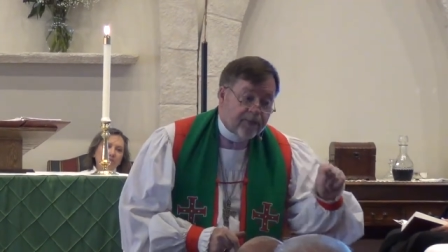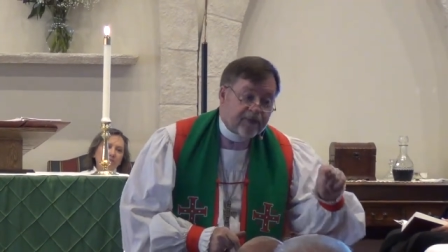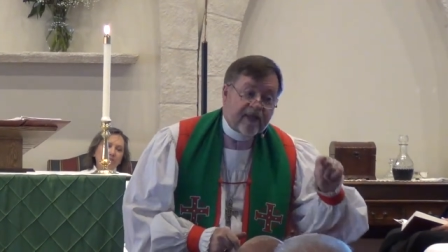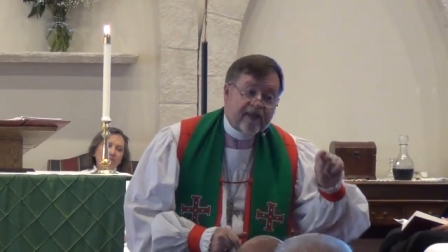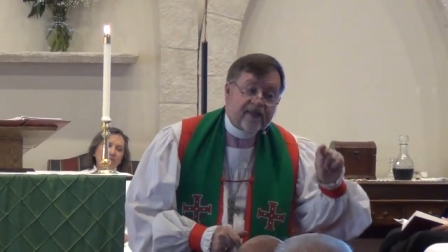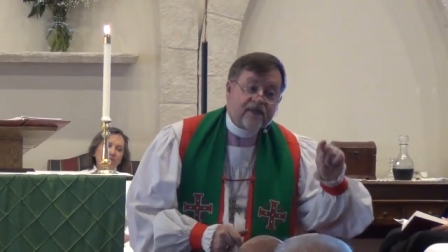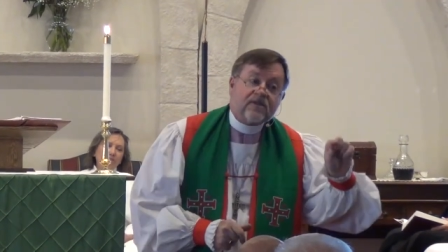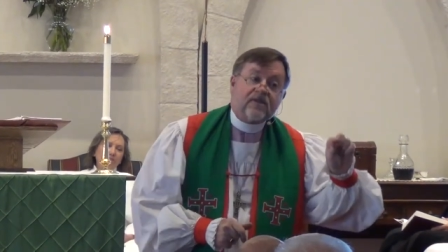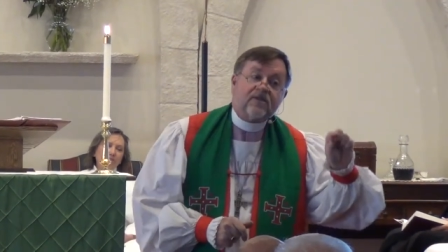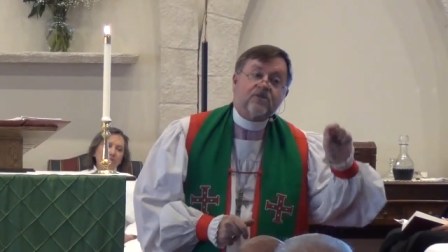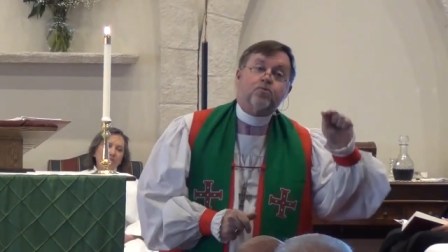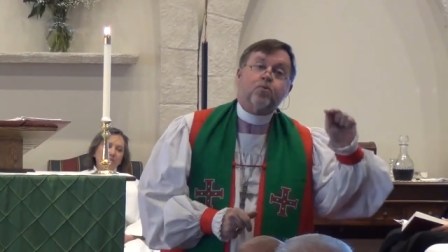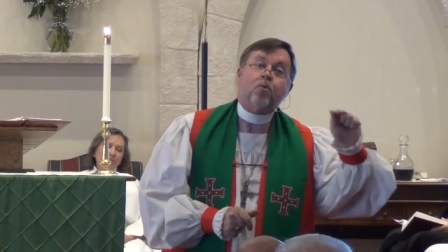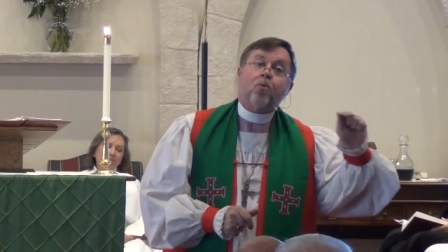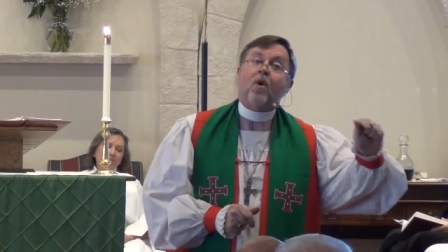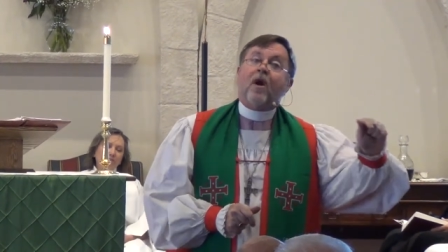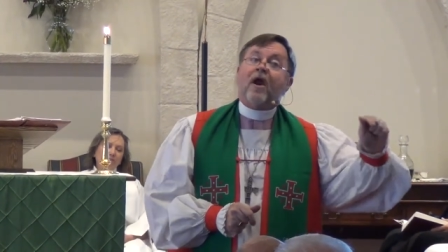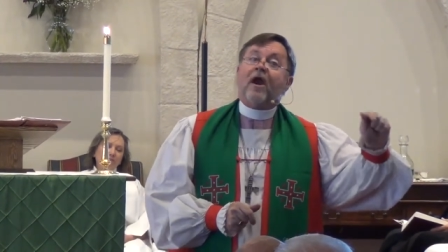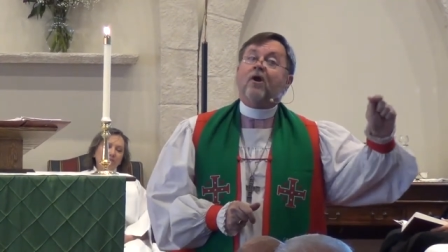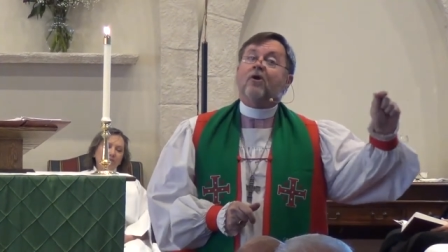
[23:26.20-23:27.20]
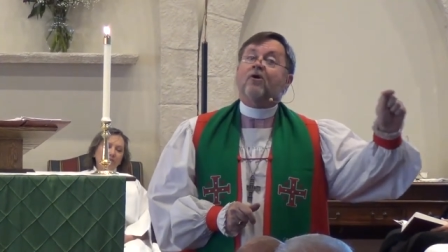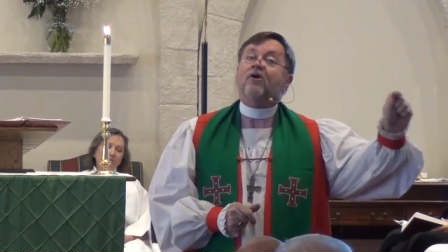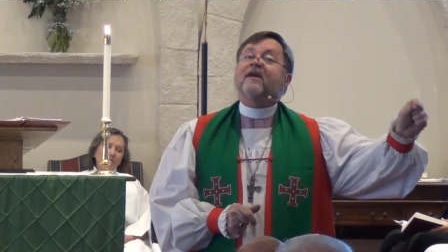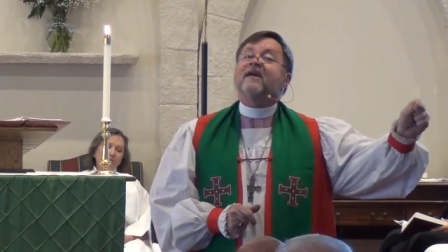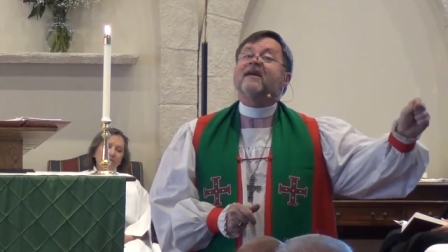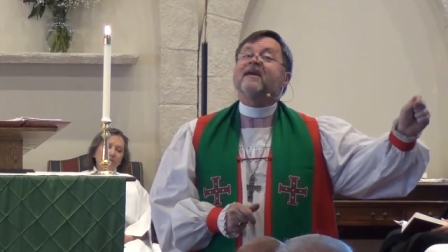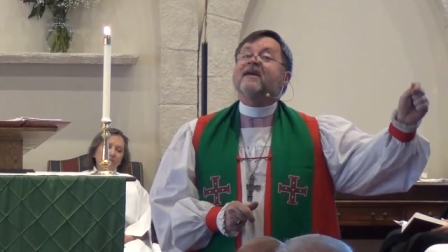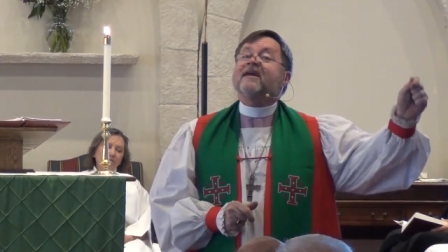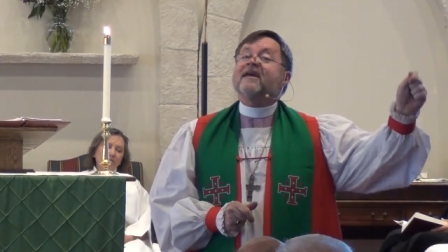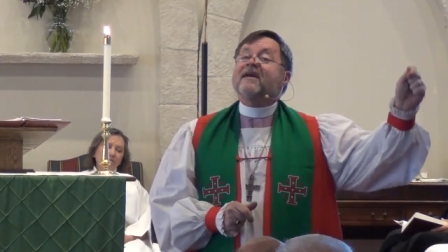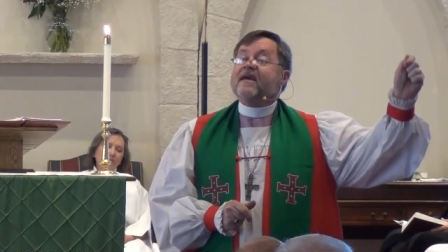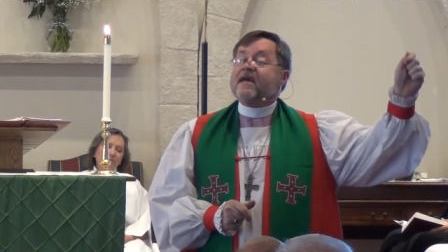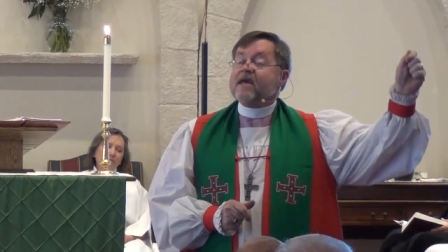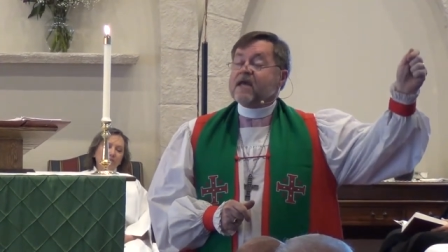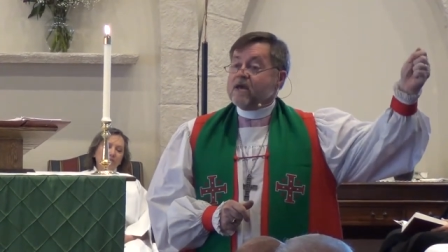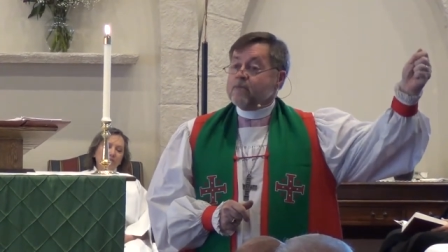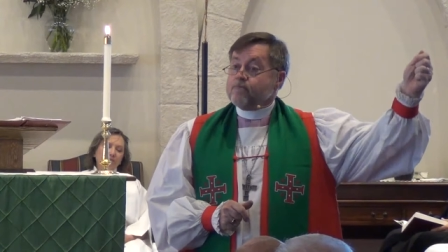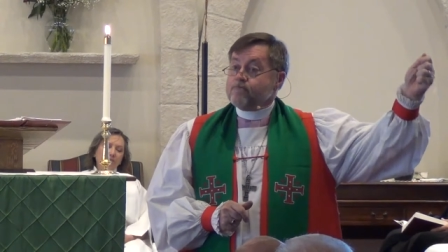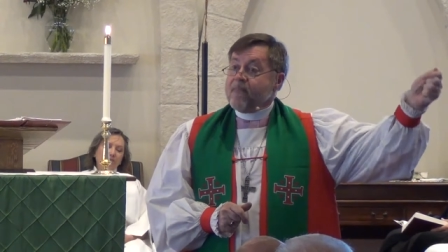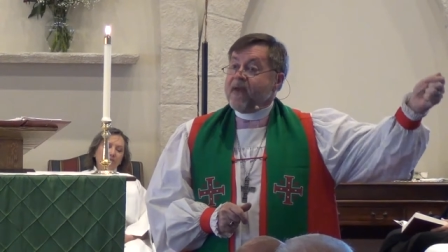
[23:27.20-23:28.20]
places where He
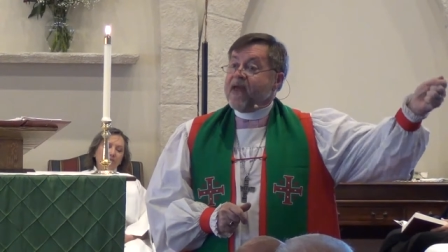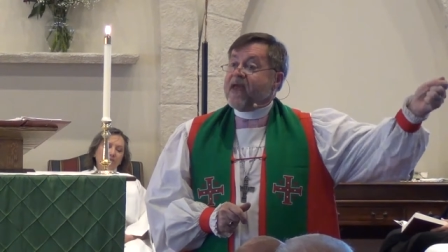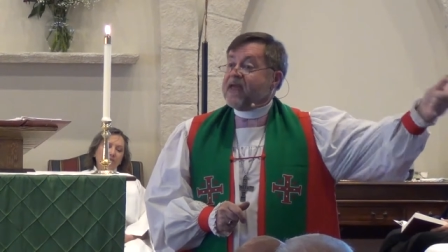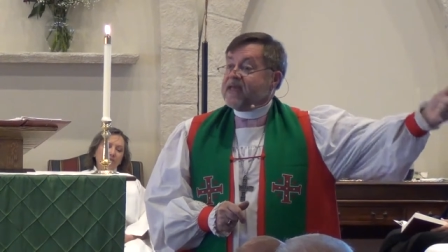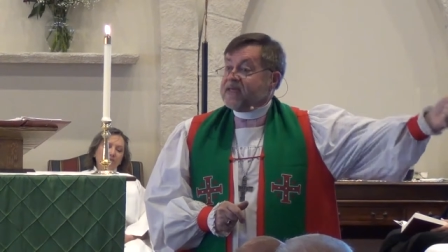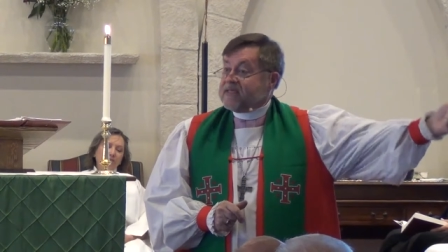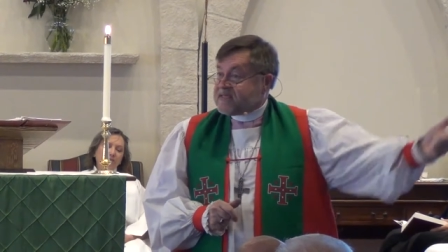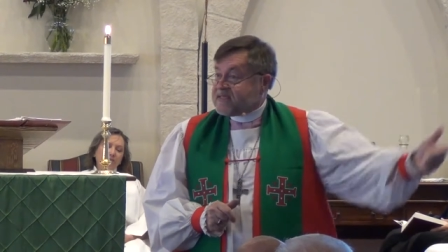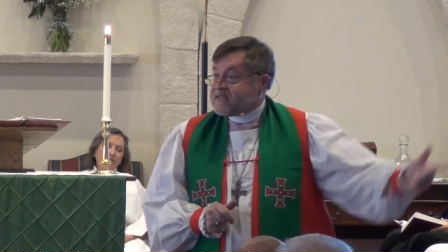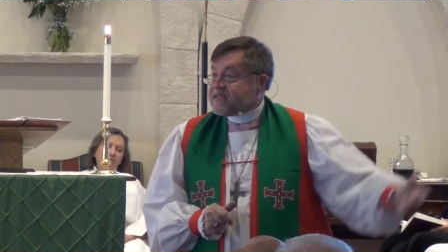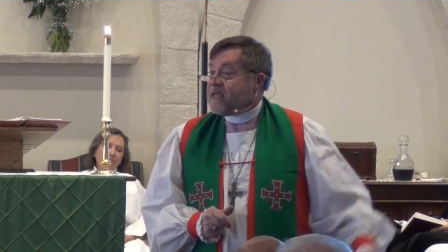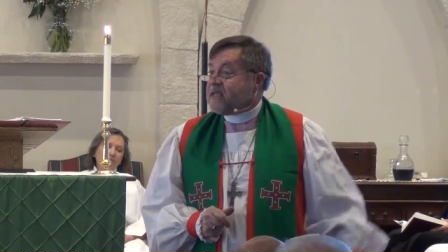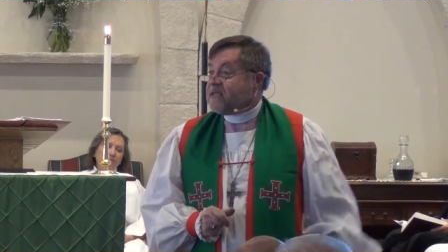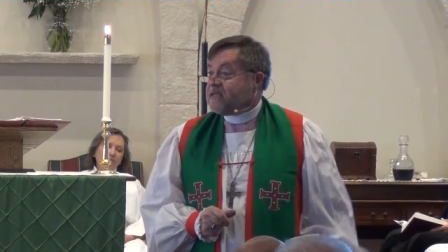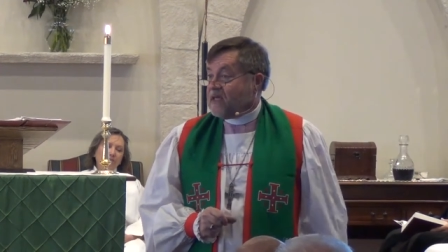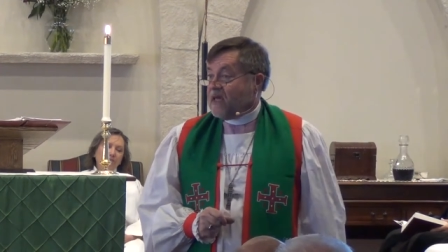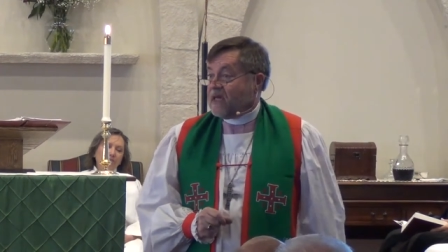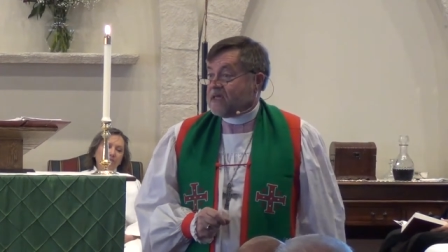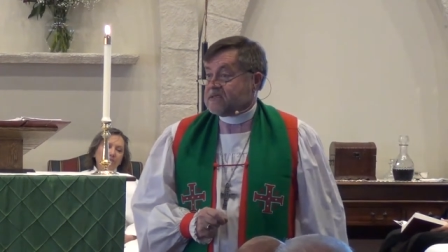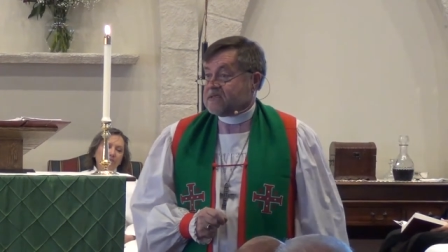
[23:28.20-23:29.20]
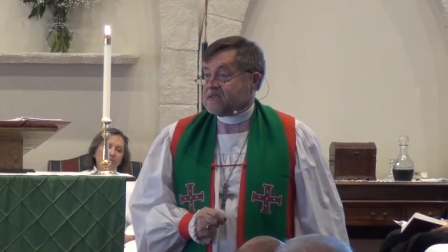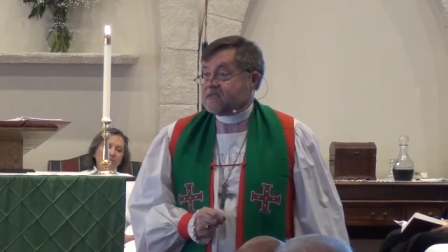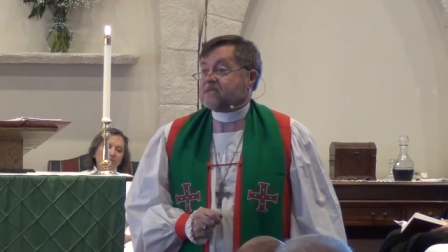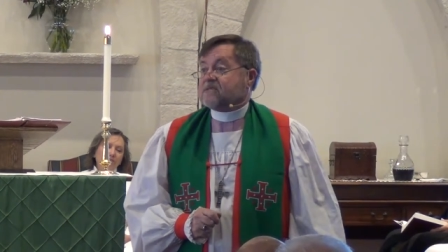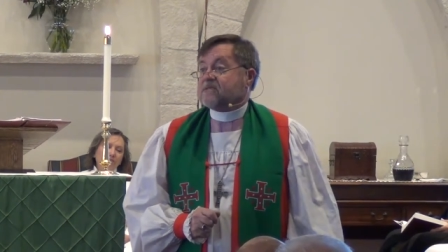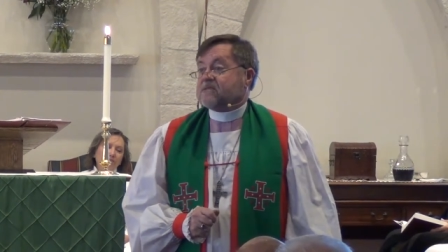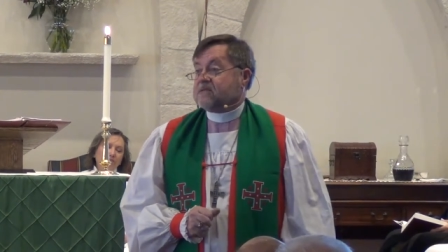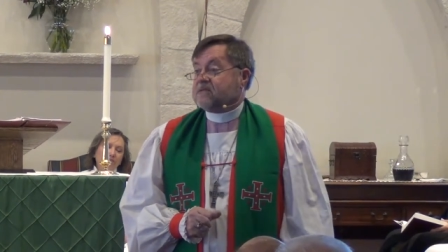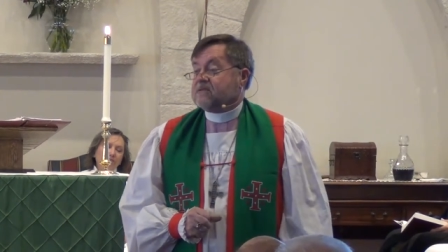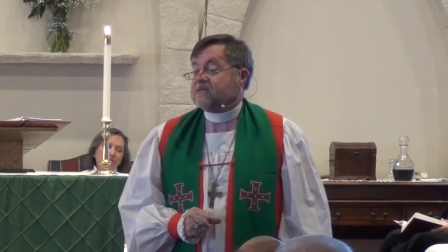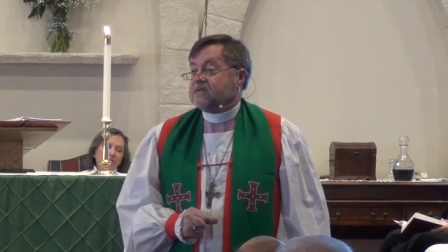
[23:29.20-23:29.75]
may send us.